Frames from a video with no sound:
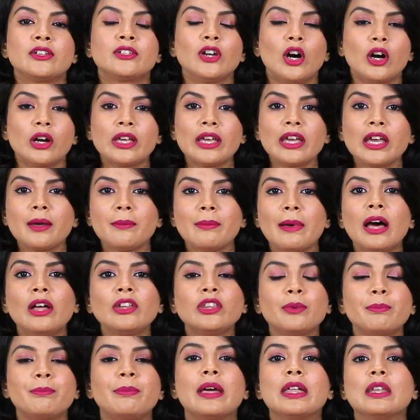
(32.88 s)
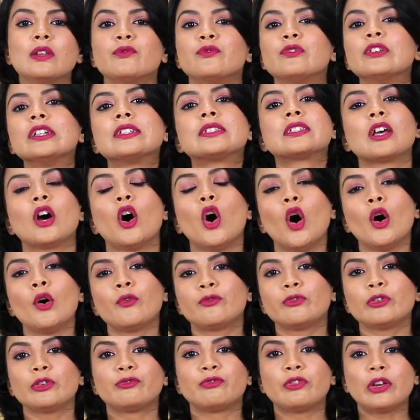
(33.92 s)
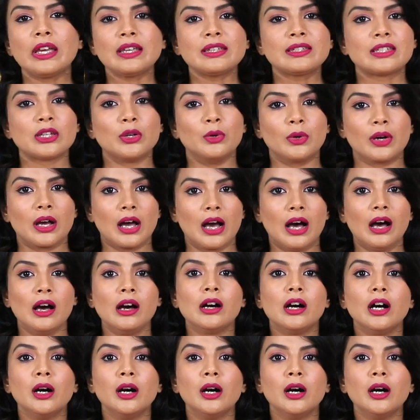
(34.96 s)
Talking about the benefits of face yoga,